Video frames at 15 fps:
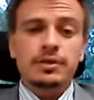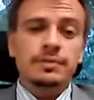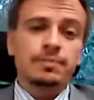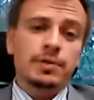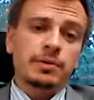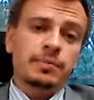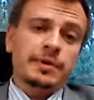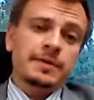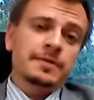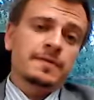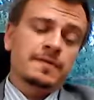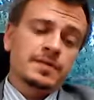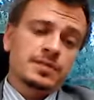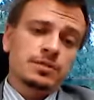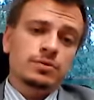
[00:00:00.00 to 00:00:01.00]

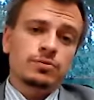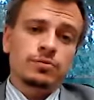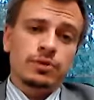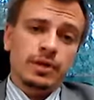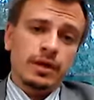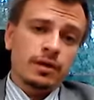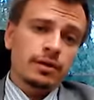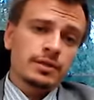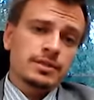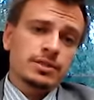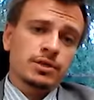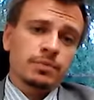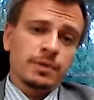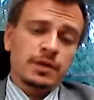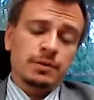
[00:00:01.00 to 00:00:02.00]
implement this new legal
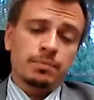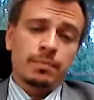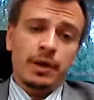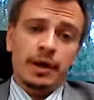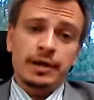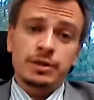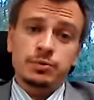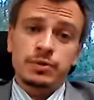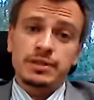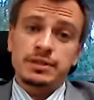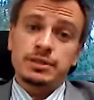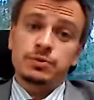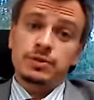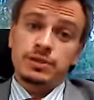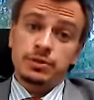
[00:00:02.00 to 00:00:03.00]
instrument by
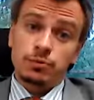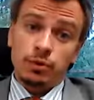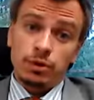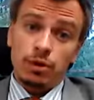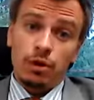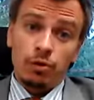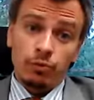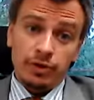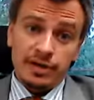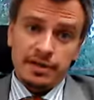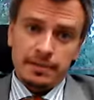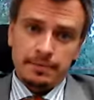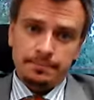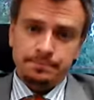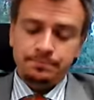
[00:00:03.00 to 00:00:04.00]
2021 already.